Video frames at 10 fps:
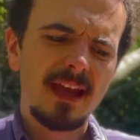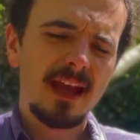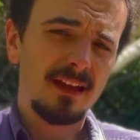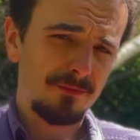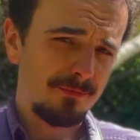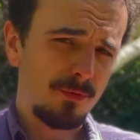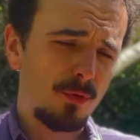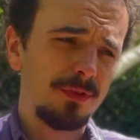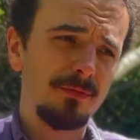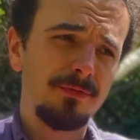And
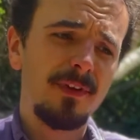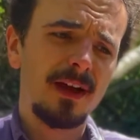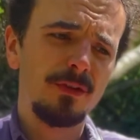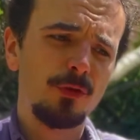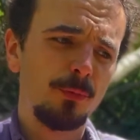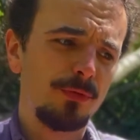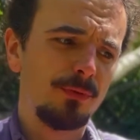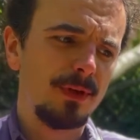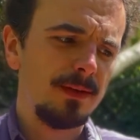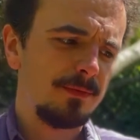4th and final group of
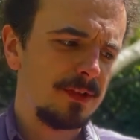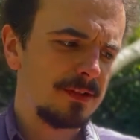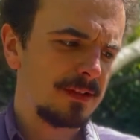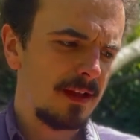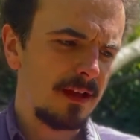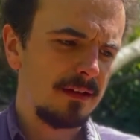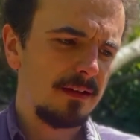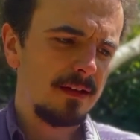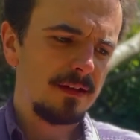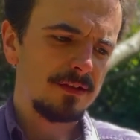3 for this line
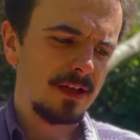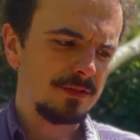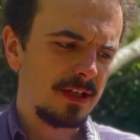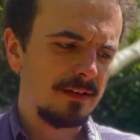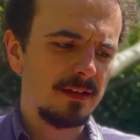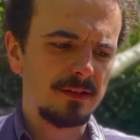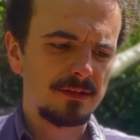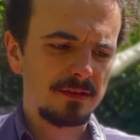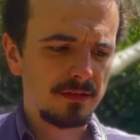sounds like this.